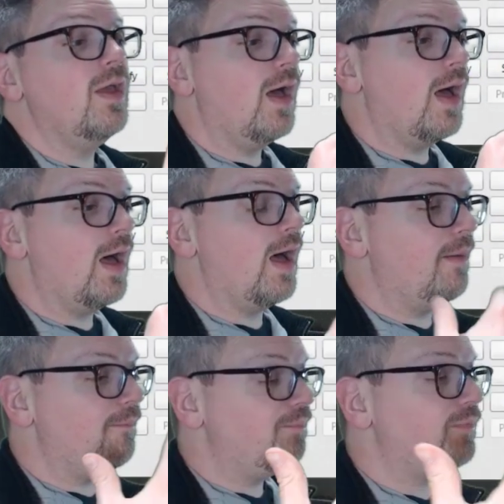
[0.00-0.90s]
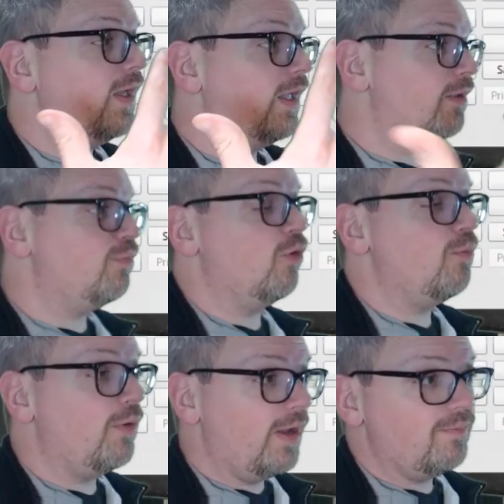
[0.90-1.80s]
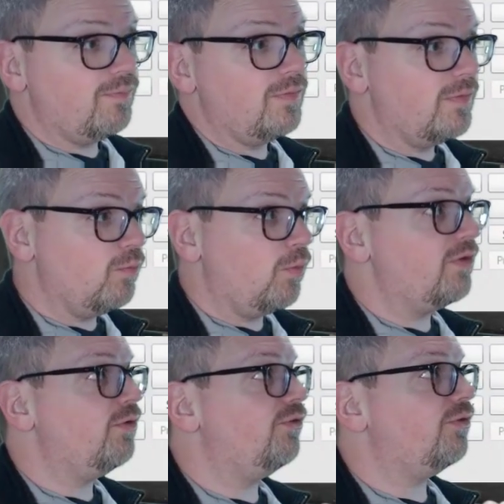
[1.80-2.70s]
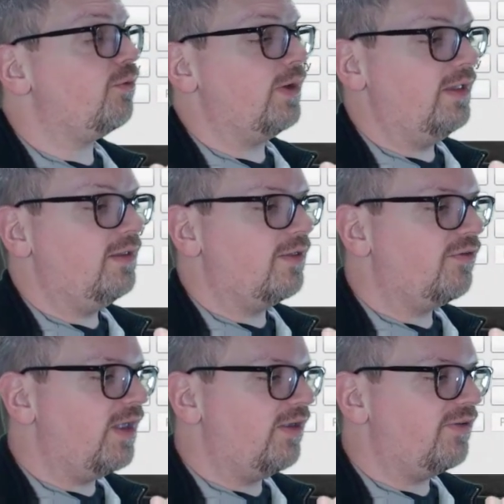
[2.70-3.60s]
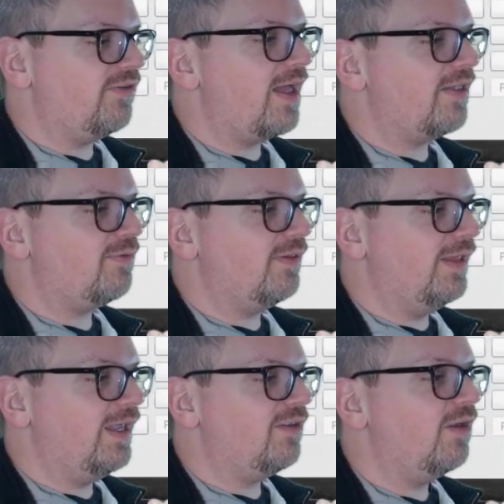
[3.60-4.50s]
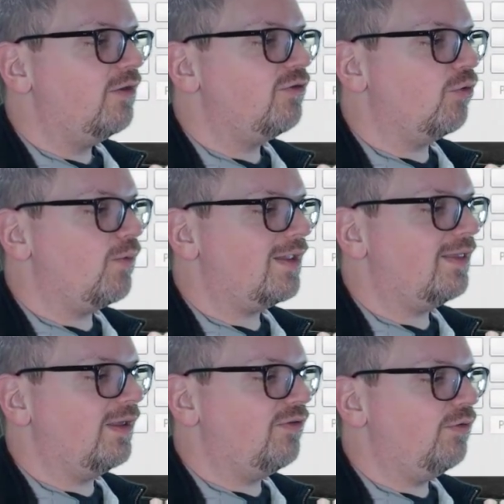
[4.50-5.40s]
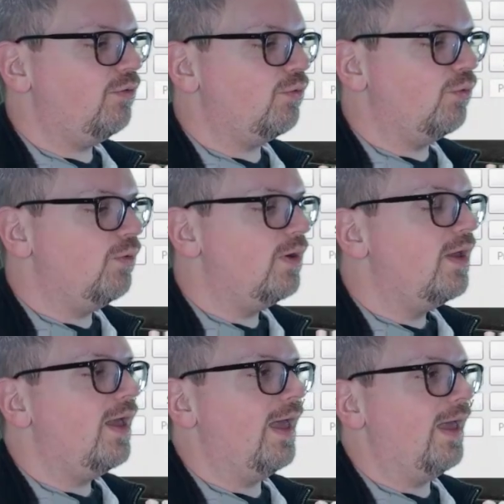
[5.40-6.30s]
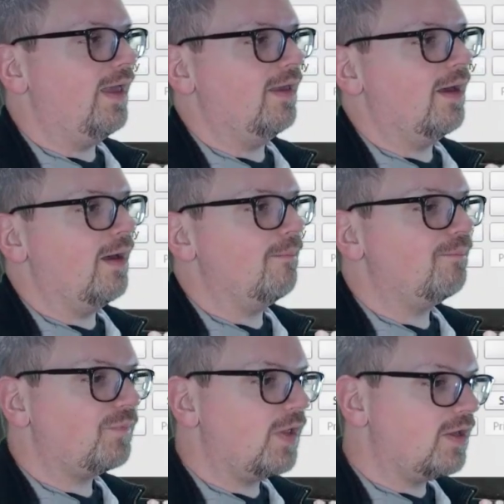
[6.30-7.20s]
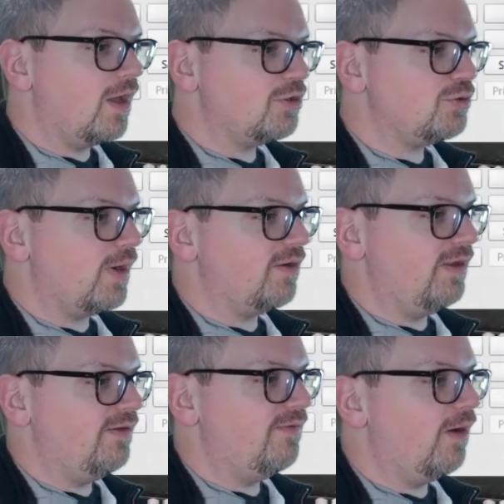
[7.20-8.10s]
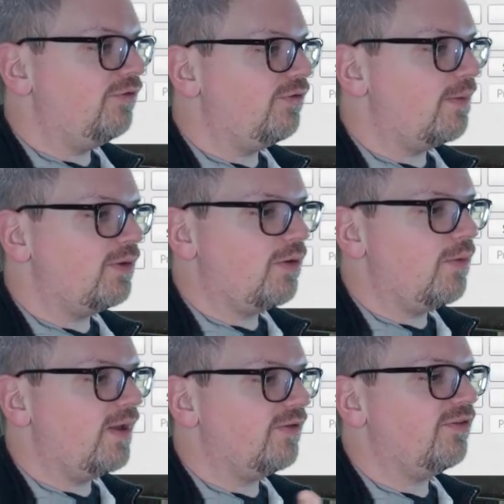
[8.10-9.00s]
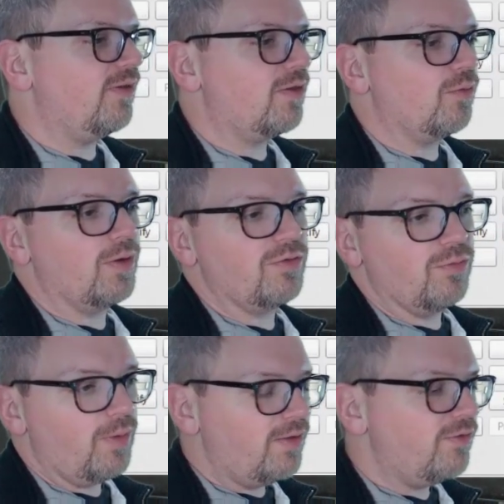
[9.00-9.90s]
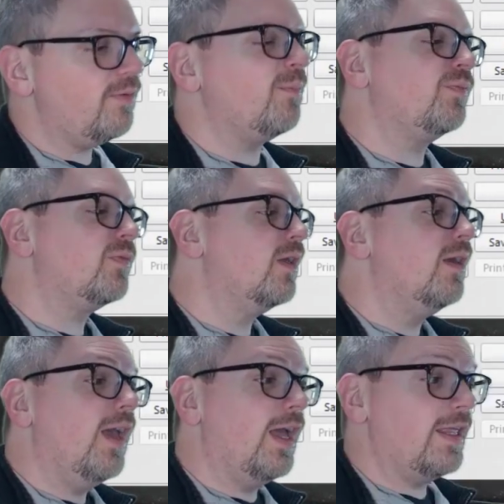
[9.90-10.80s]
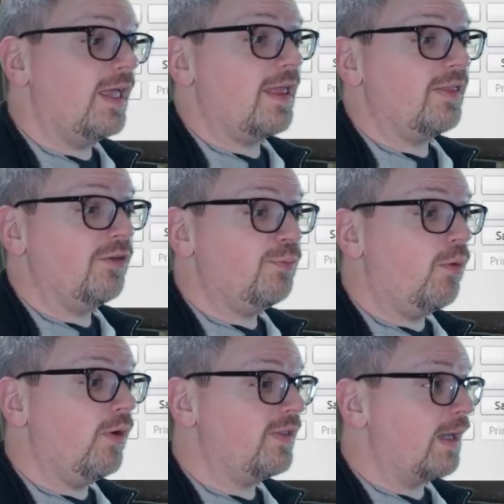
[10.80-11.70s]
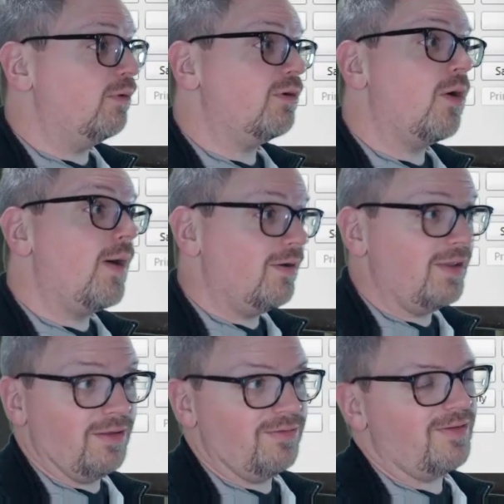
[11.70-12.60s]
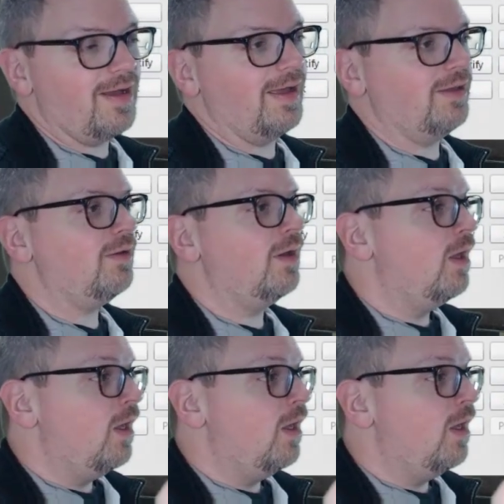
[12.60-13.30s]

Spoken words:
an appropriate rental screen. In this case, it's not linked directly to a contract default. So I'm going to go ahead and select the rent to rent. And then at this point, I will go out and find